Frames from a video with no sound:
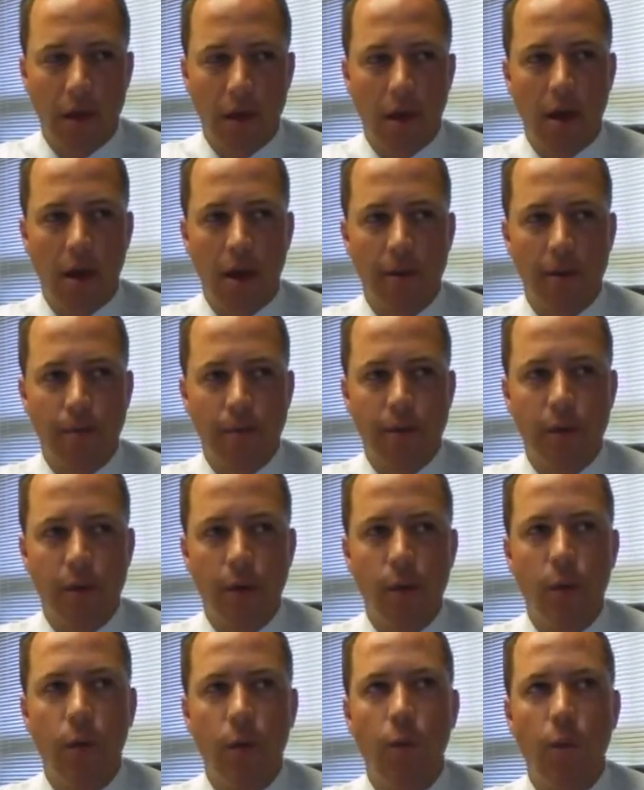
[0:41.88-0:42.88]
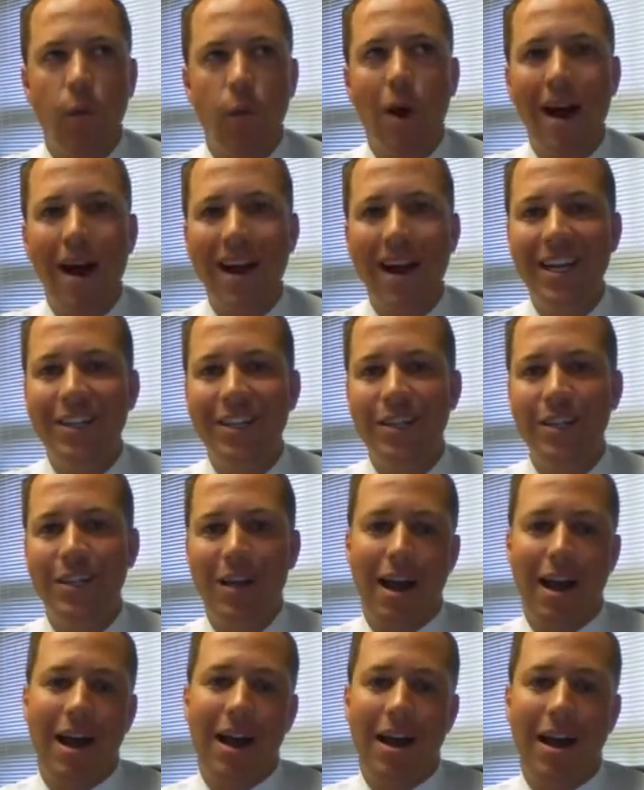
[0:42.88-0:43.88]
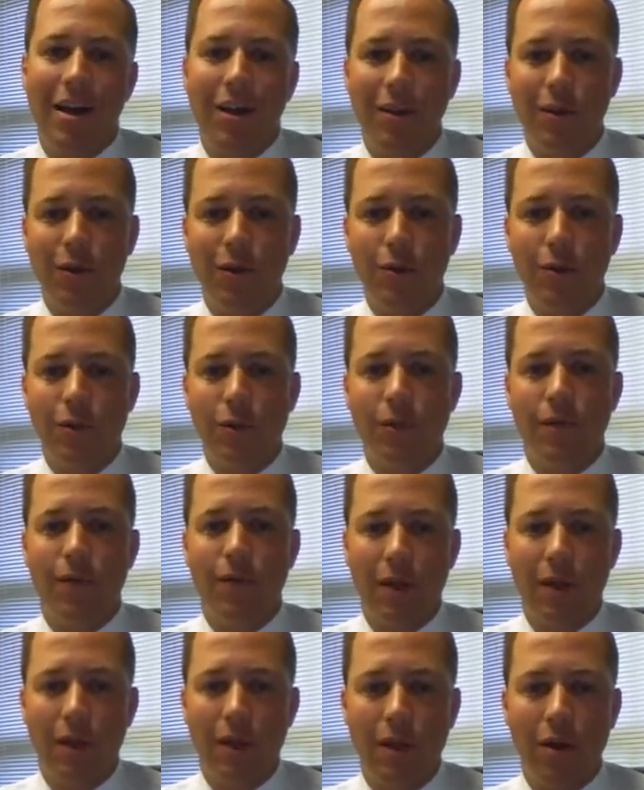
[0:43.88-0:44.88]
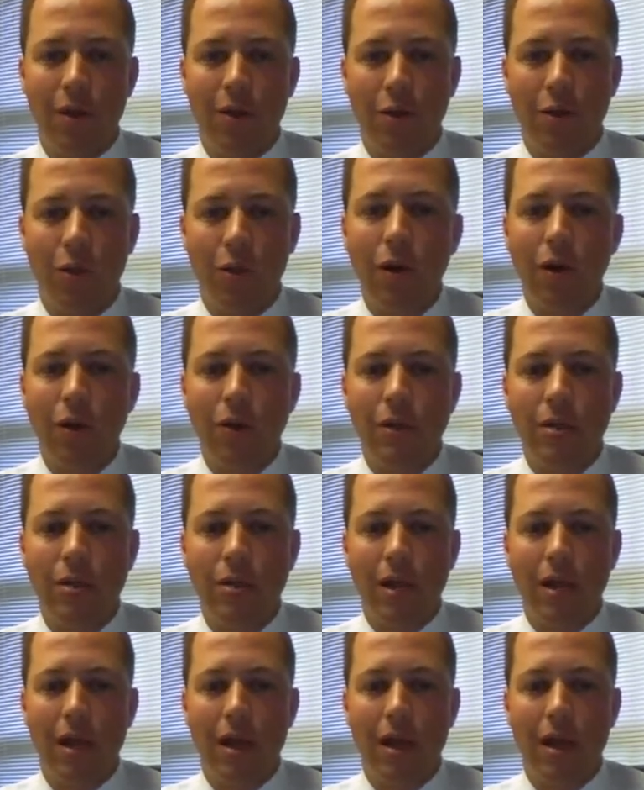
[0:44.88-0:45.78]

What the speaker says: So why should I use video quotes,